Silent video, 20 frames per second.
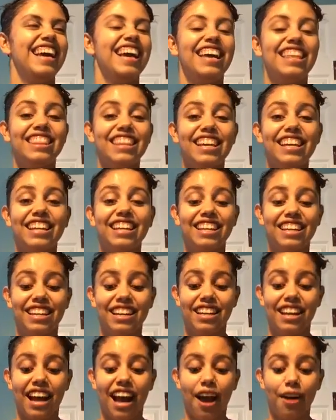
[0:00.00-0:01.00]
And then
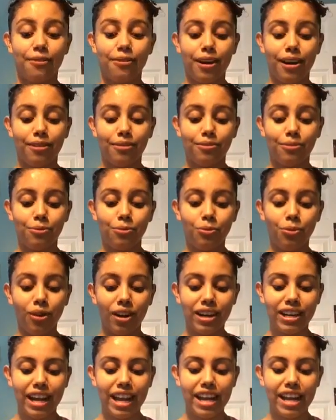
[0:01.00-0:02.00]
around
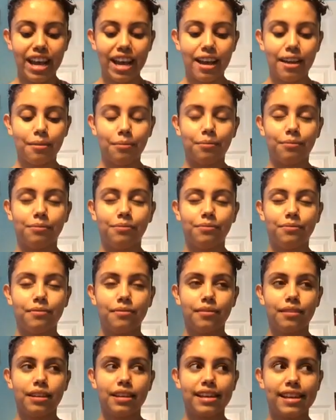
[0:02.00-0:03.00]
1 a.m.
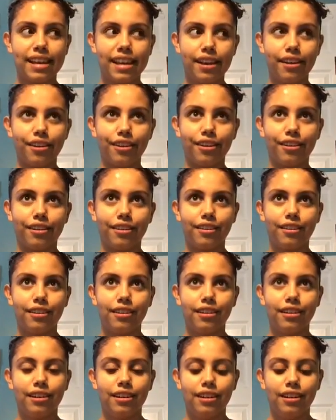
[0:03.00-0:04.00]
here,
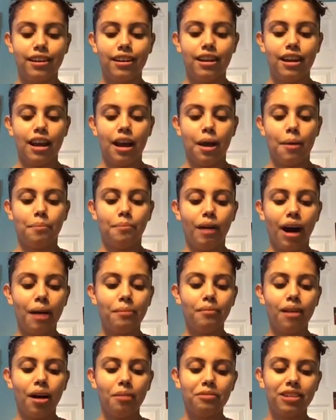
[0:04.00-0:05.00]
my
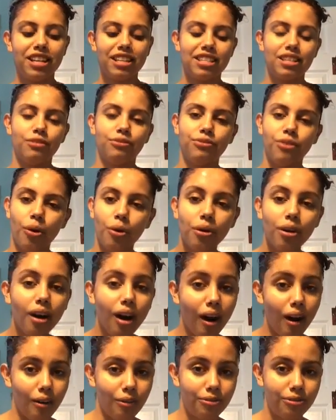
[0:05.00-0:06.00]
mom gets a phone
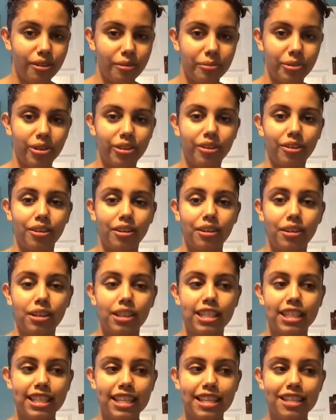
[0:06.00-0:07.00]
call from her
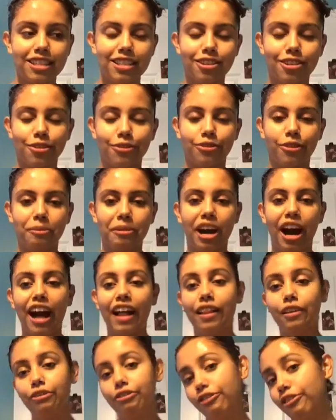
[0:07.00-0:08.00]
sister from
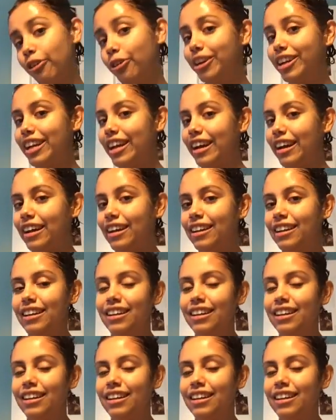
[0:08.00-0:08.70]
California.